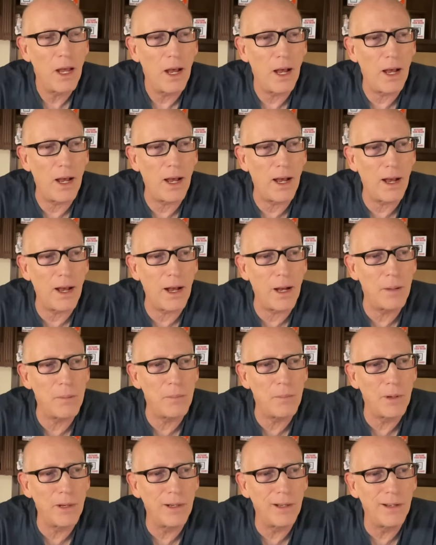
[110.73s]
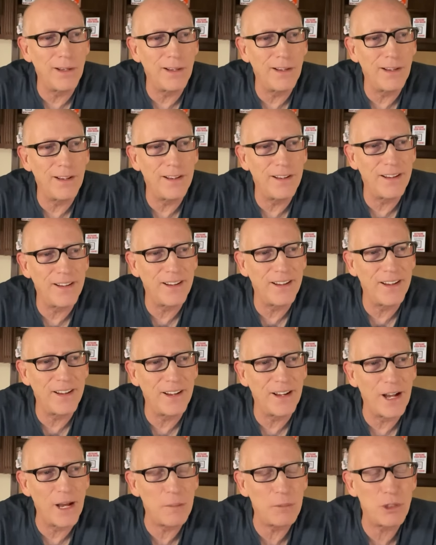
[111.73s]
I'm
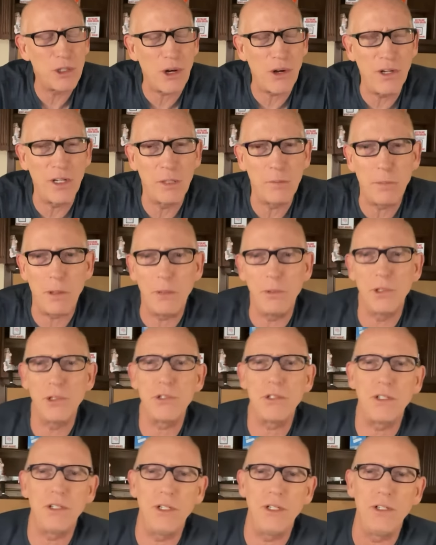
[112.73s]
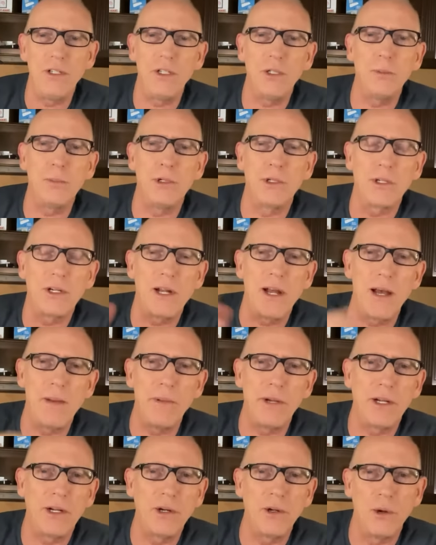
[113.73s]
starting to publish the Dilbert
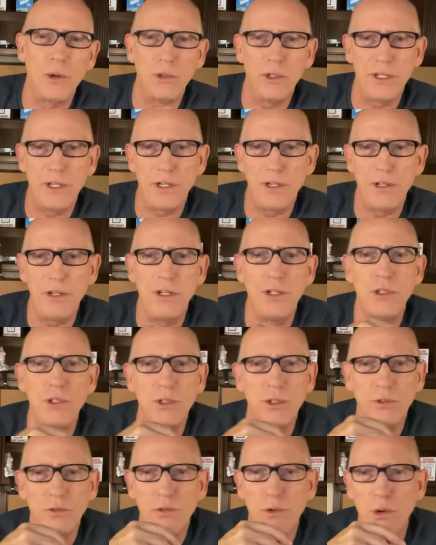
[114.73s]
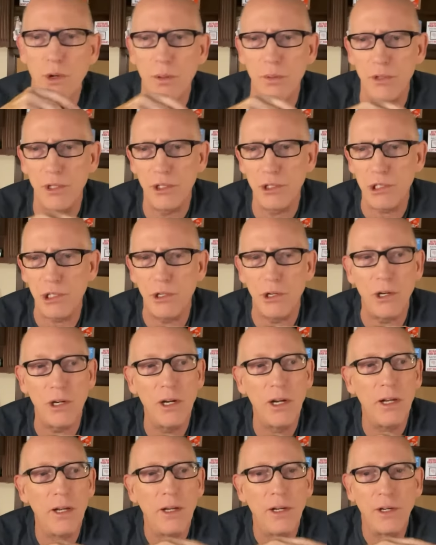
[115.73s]
comic only in digital form this year
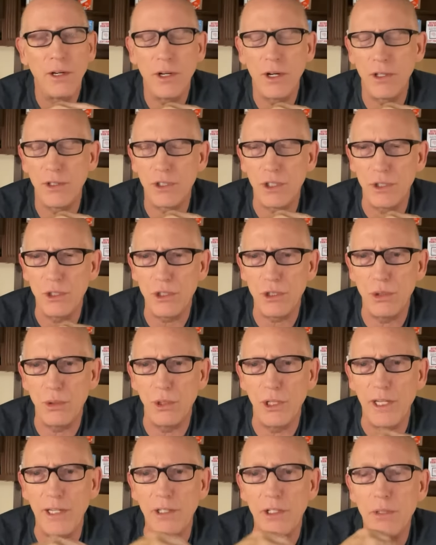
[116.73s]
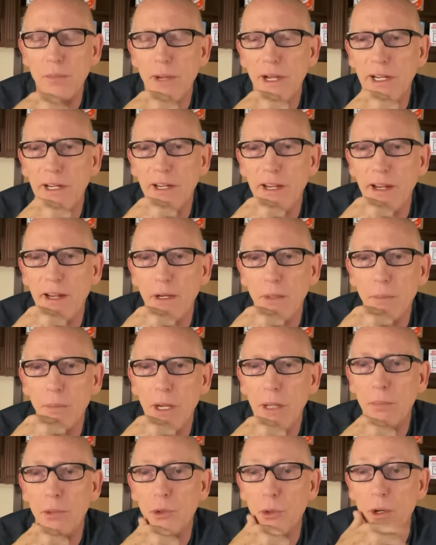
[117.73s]
because it's too late to make a
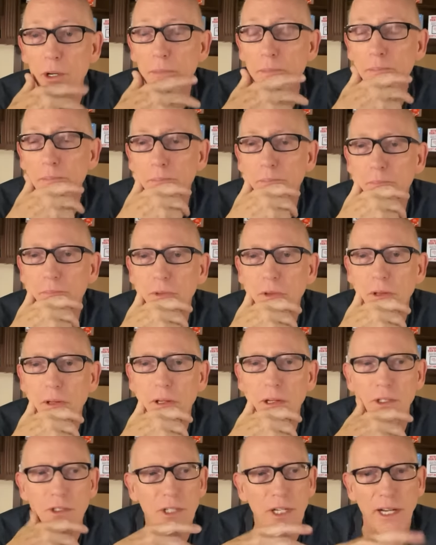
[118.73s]
paper one because I